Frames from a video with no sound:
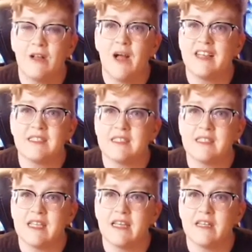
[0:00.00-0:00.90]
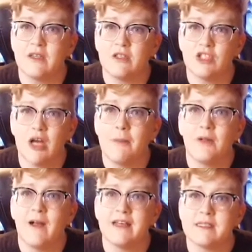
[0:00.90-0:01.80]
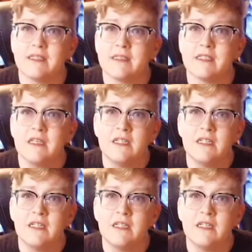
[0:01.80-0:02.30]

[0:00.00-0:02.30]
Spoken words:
classes and shop classes,